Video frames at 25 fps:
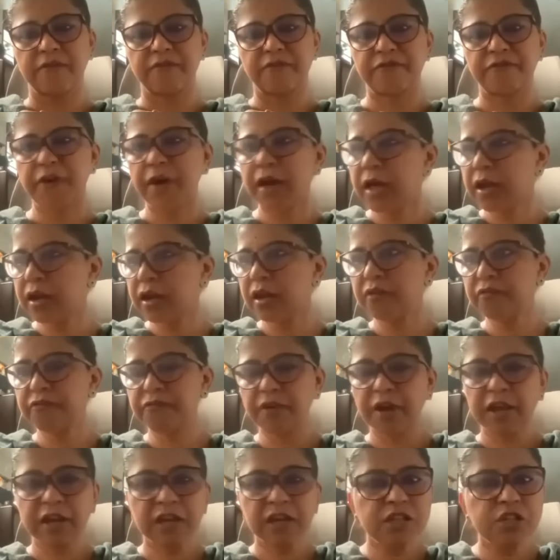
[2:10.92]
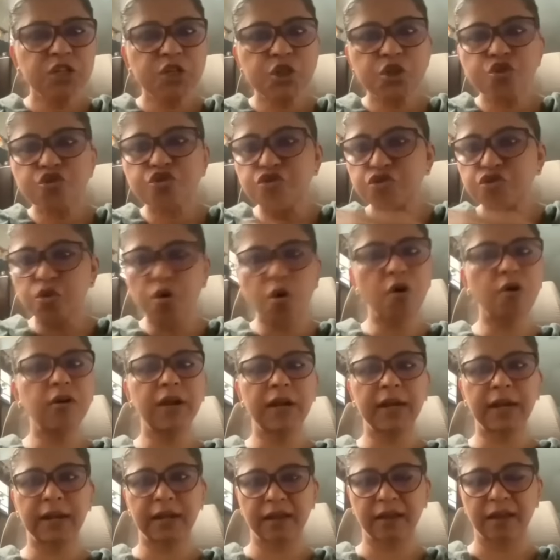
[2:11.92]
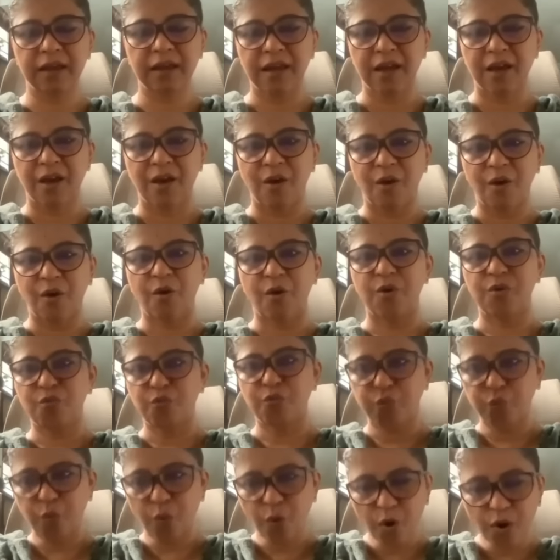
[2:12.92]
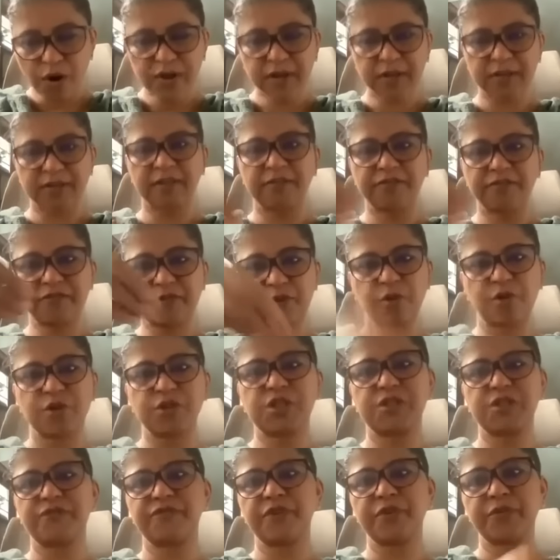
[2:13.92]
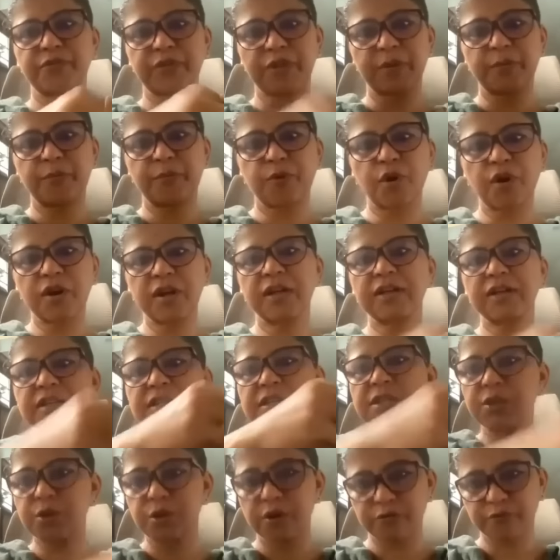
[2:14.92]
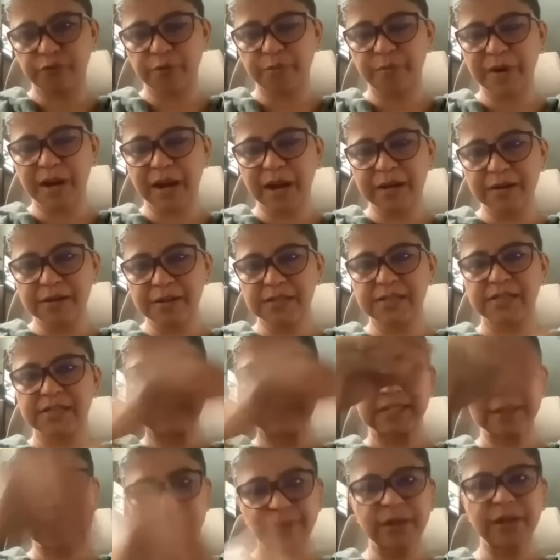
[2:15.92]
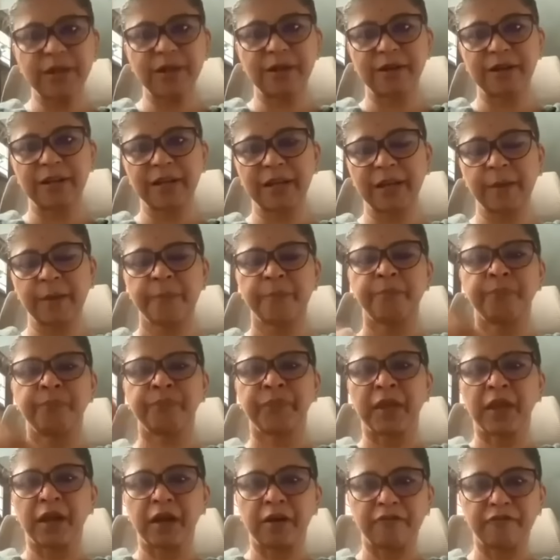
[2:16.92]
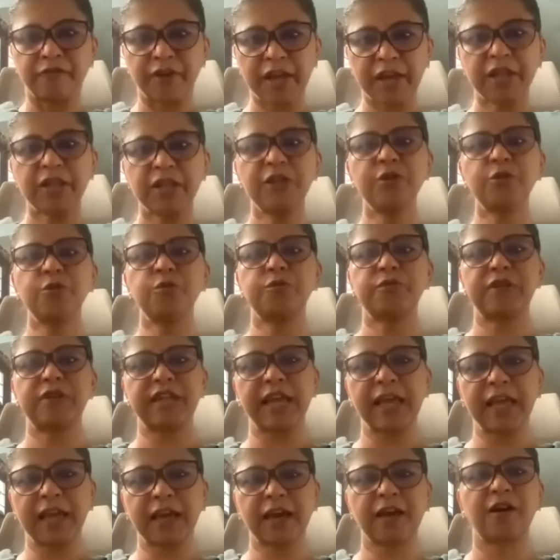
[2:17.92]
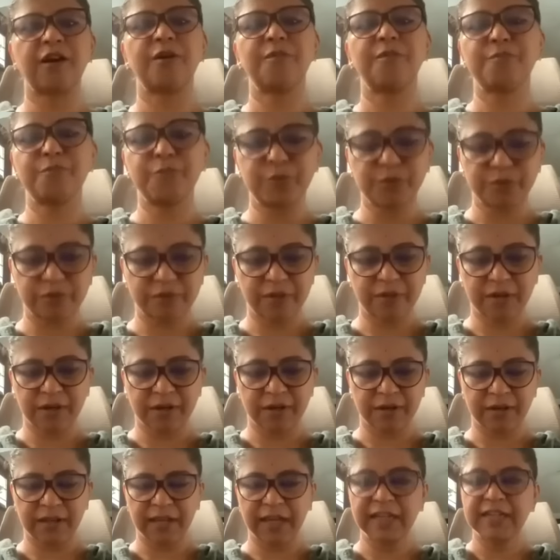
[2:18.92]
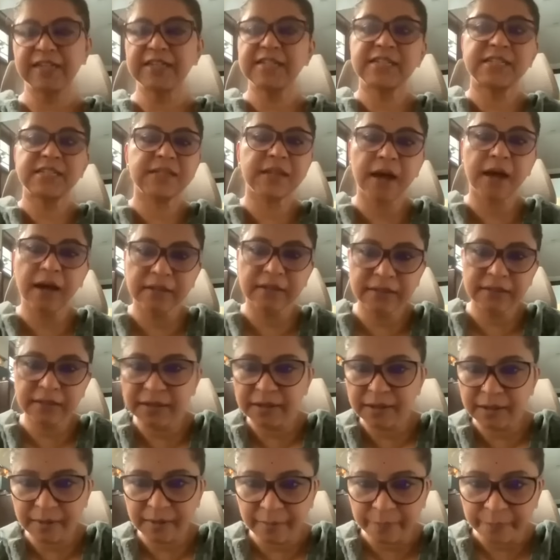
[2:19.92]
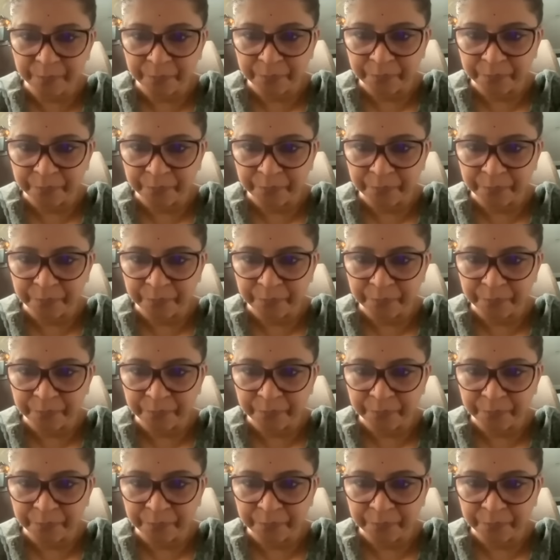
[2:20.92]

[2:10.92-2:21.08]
very, very strongly on what the philosophy of the product is or of the brand is. Similarly, when you take a mudra in sadhana,